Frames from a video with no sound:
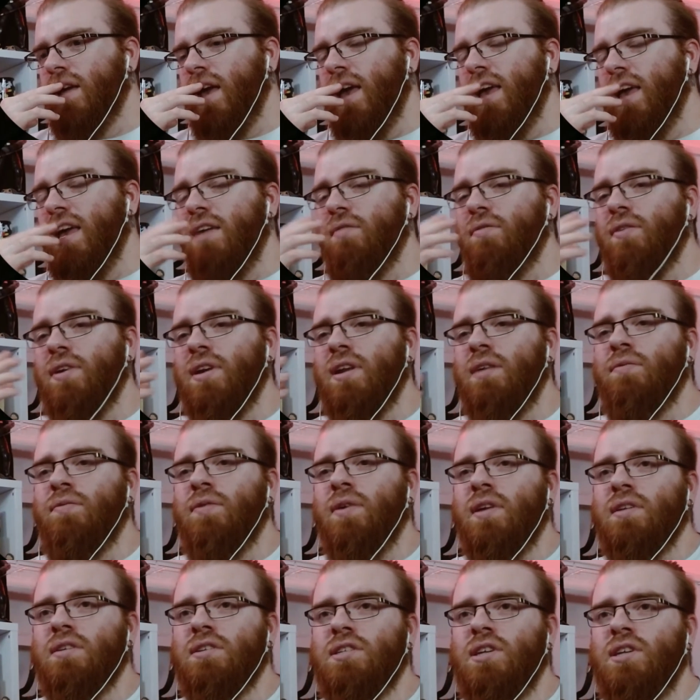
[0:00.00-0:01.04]
Okay, even if
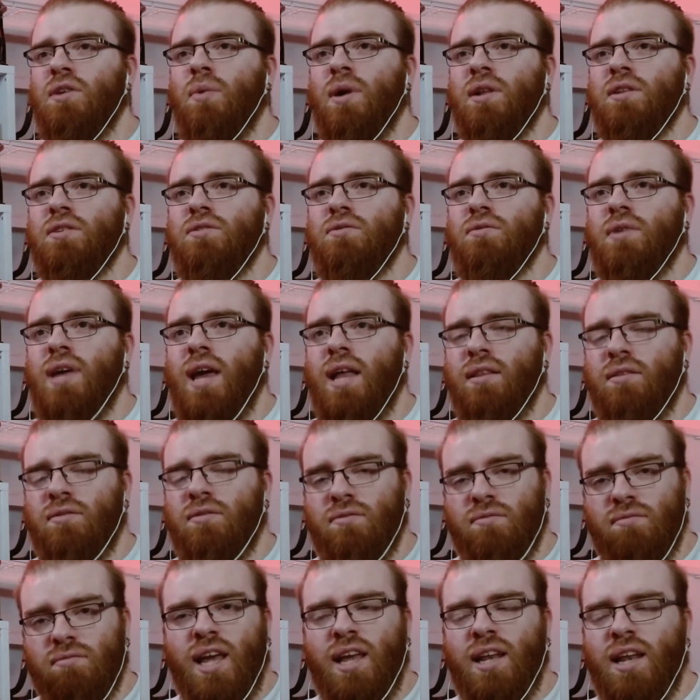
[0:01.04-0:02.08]
she wants to get
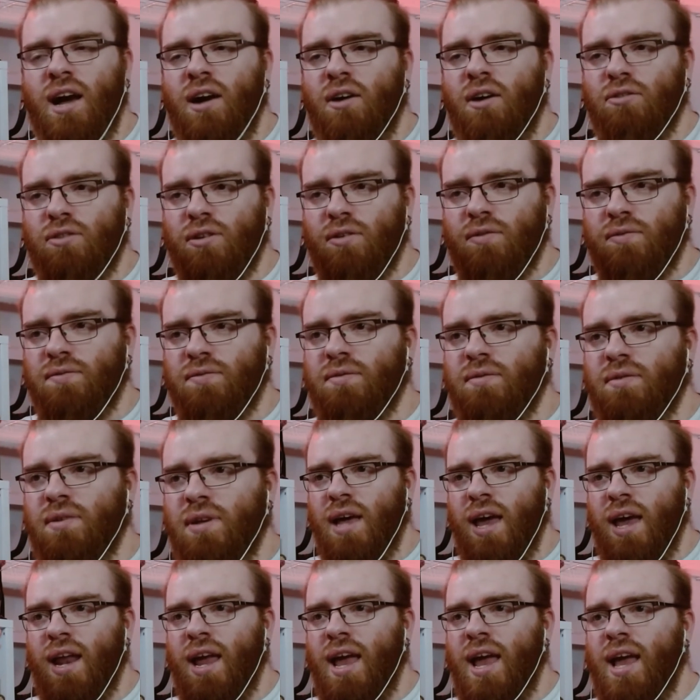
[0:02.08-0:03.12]
Shane out of
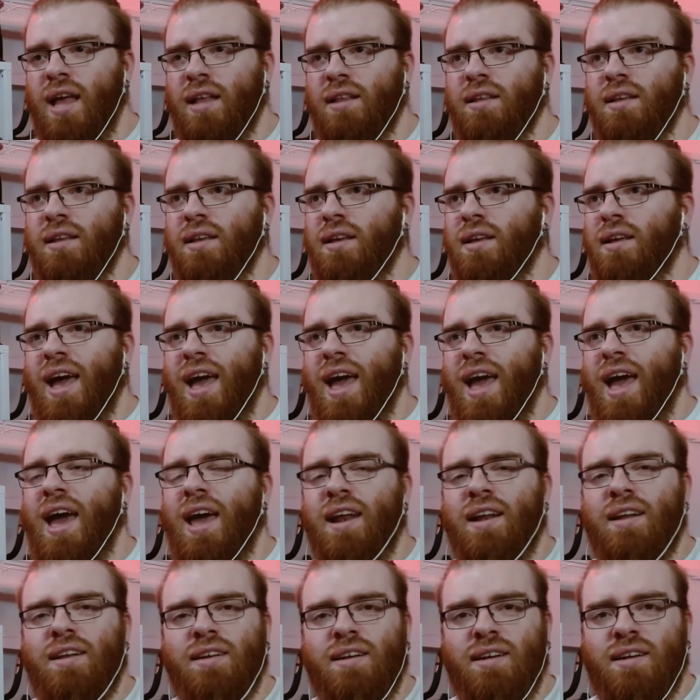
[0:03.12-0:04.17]
her head,
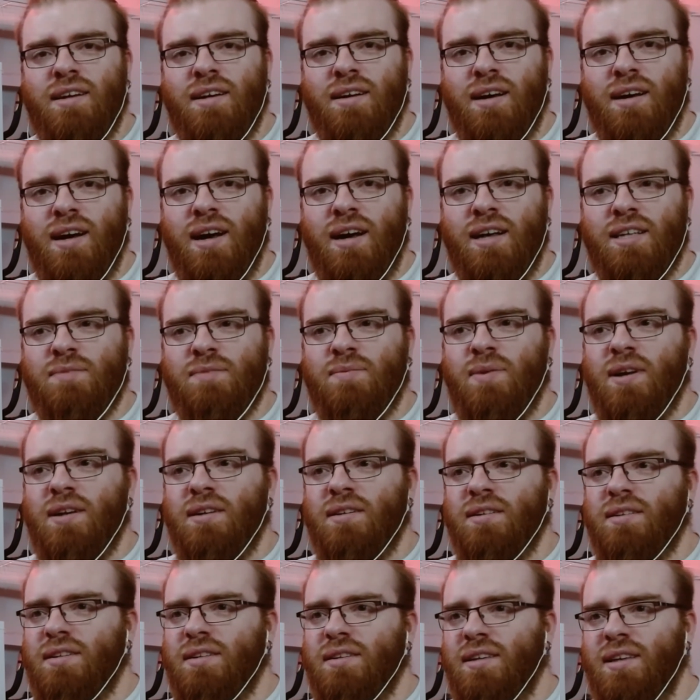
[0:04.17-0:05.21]
her
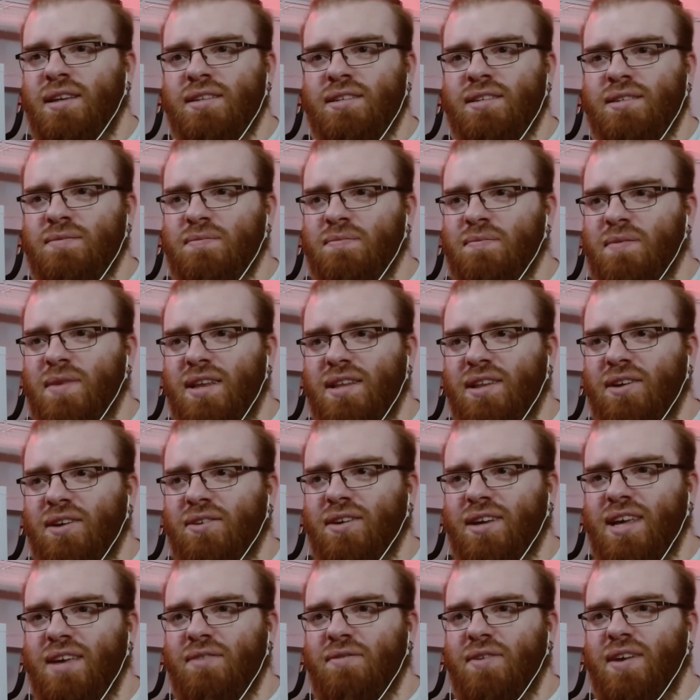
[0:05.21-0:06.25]
husband is
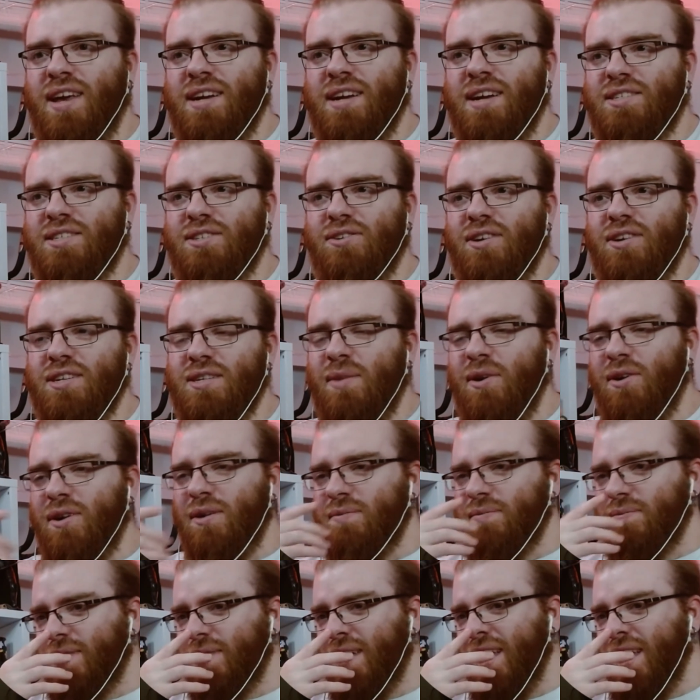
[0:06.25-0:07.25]
now giving her stories about him.